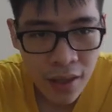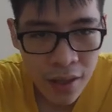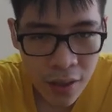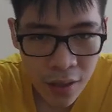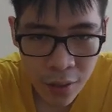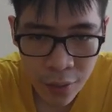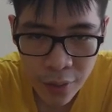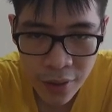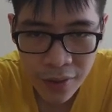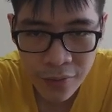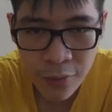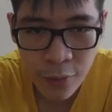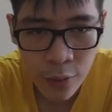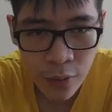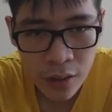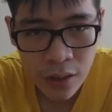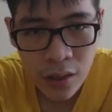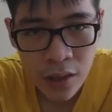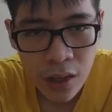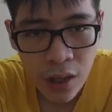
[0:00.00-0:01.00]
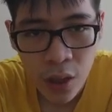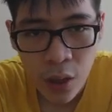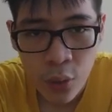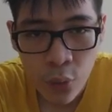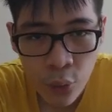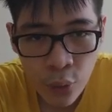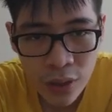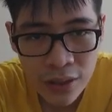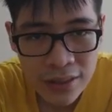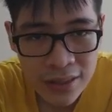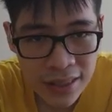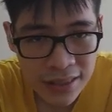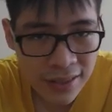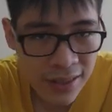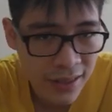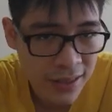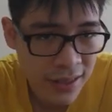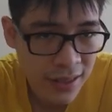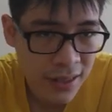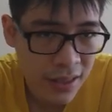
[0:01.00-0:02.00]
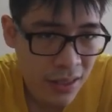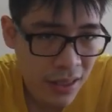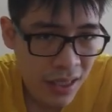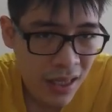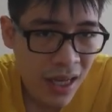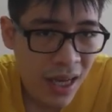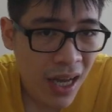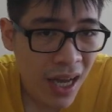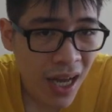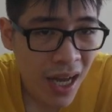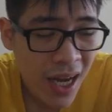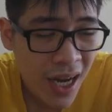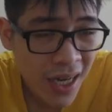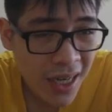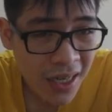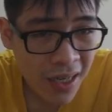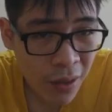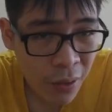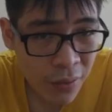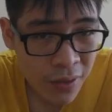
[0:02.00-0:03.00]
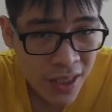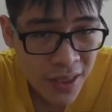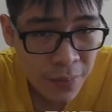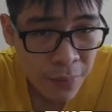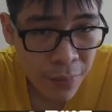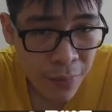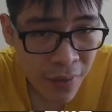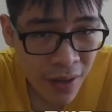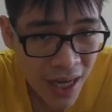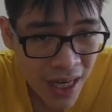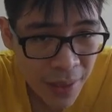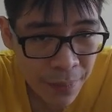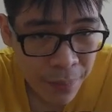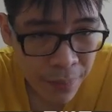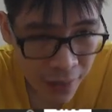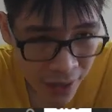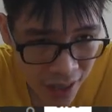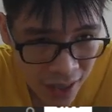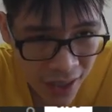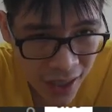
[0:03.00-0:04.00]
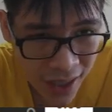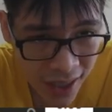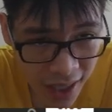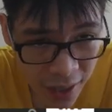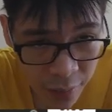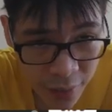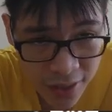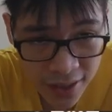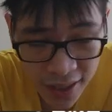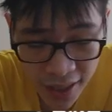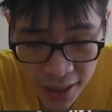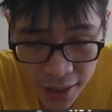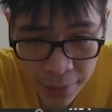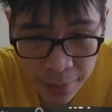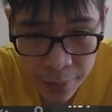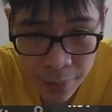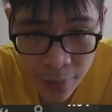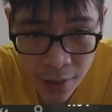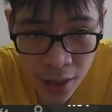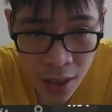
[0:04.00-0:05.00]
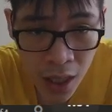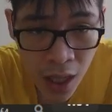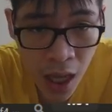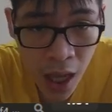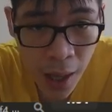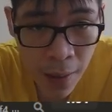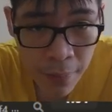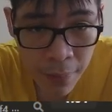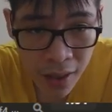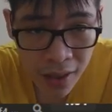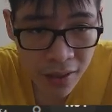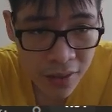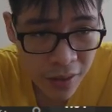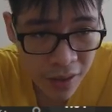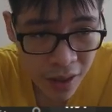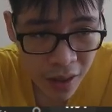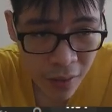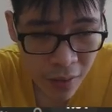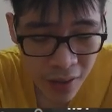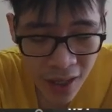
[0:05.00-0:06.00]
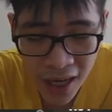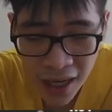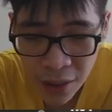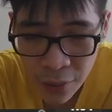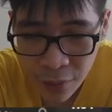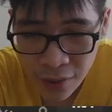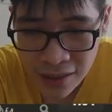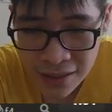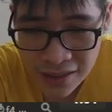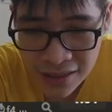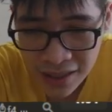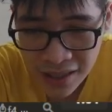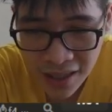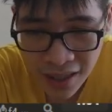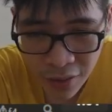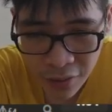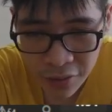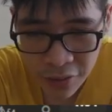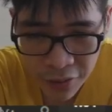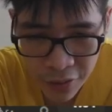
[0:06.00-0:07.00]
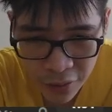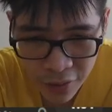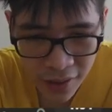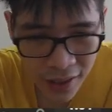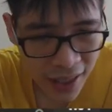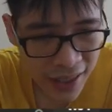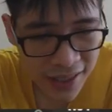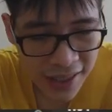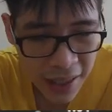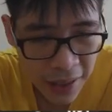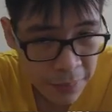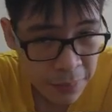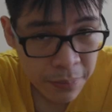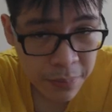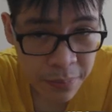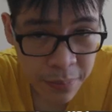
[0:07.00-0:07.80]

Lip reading: Queen e4, Queen c6. I know this might be an accuracy, but you know, I want to go through an endgame.